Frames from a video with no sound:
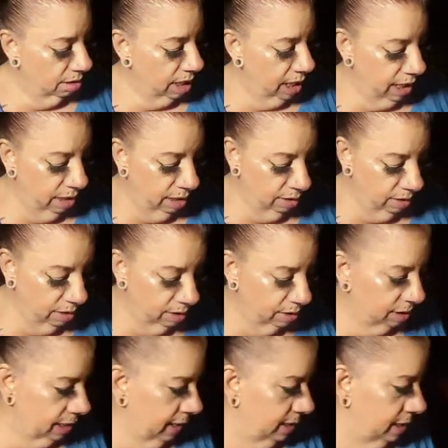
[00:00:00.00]
And it
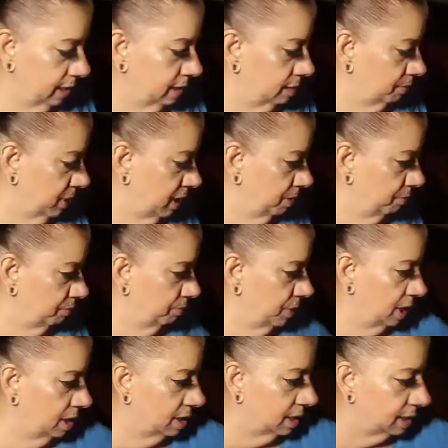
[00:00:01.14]
looks like these might
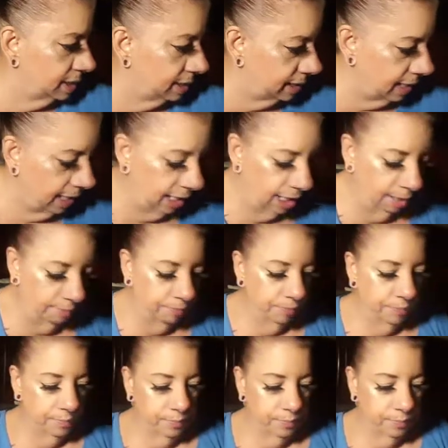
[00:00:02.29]
be the same.